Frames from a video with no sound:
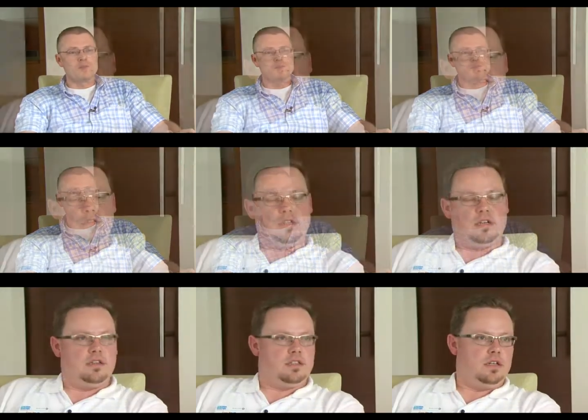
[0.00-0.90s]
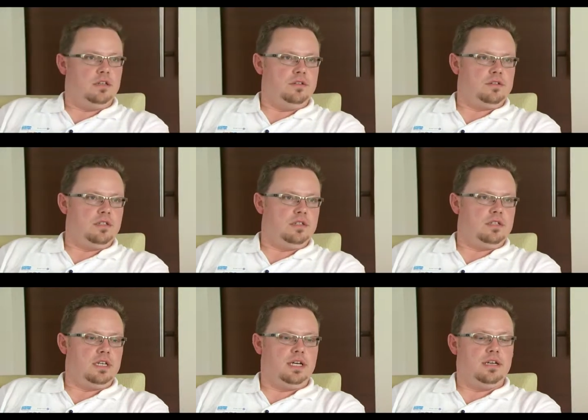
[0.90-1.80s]
We use
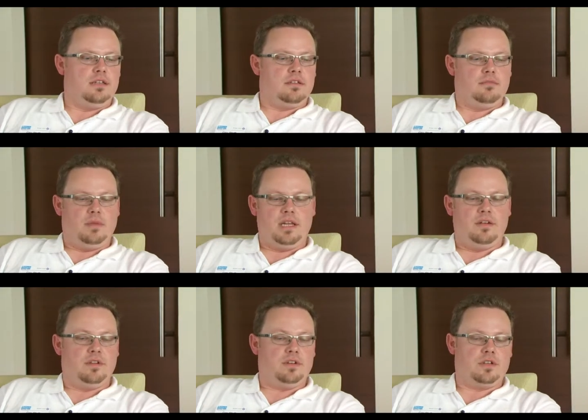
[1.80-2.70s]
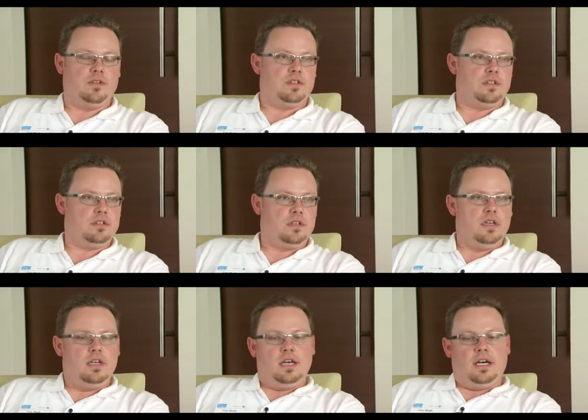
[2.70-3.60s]
Alcatel-Lucent, many of their services,
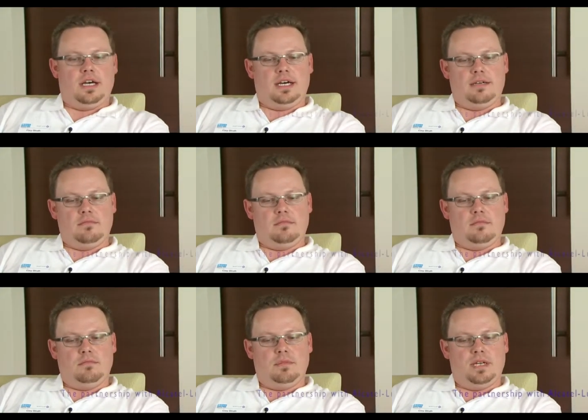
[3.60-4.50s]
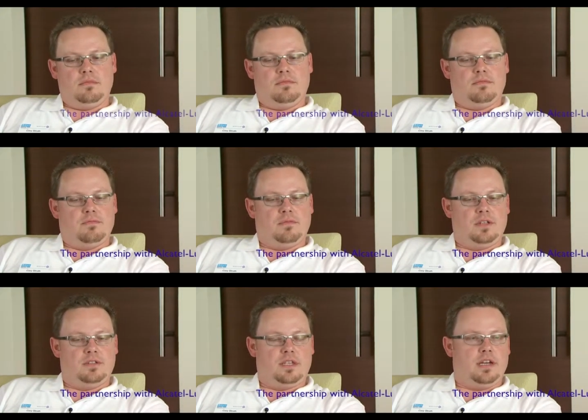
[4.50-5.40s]
but
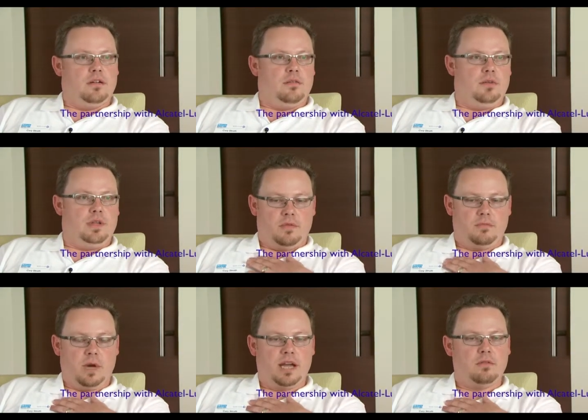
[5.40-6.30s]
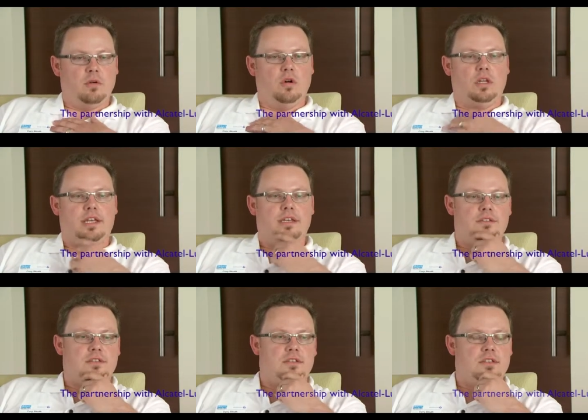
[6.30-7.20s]
front and center with my role
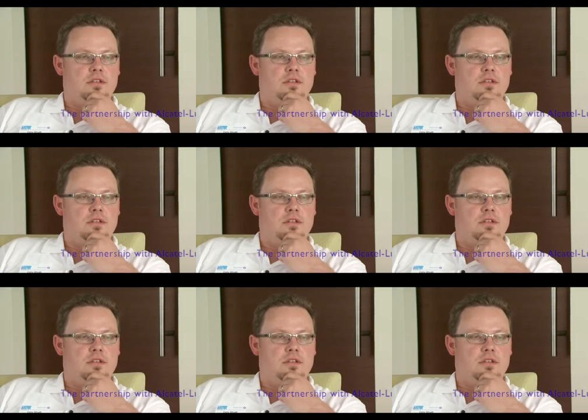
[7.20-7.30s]
is